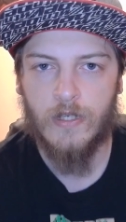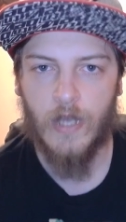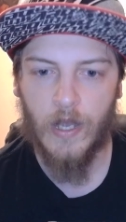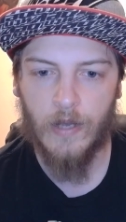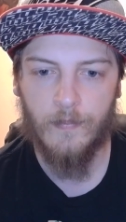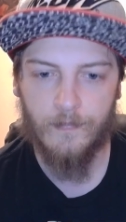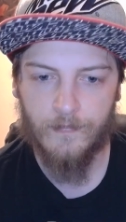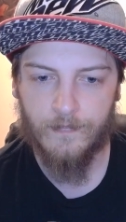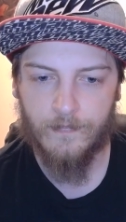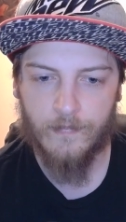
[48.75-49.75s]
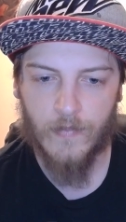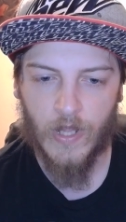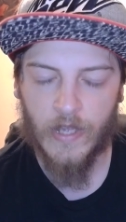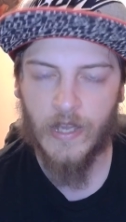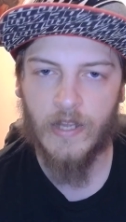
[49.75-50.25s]

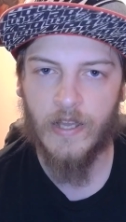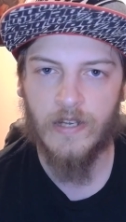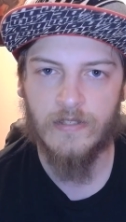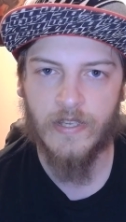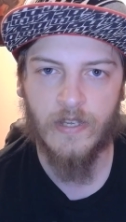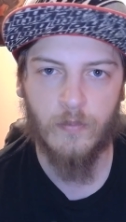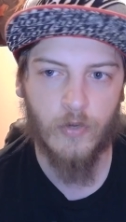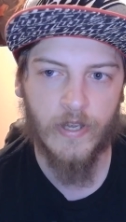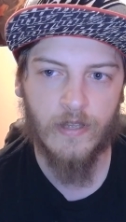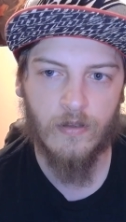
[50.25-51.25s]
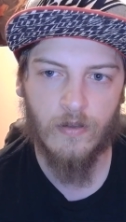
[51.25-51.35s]
I kind of had to take a break